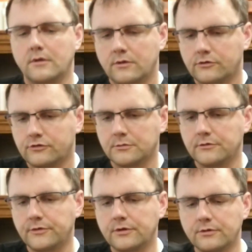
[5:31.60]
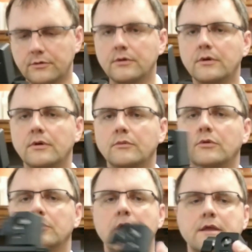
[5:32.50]
Some of you
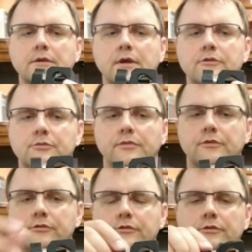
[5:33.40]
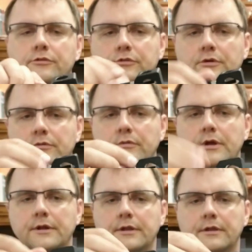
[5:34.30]
will recognize what this is
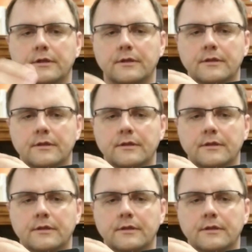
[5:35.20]
already.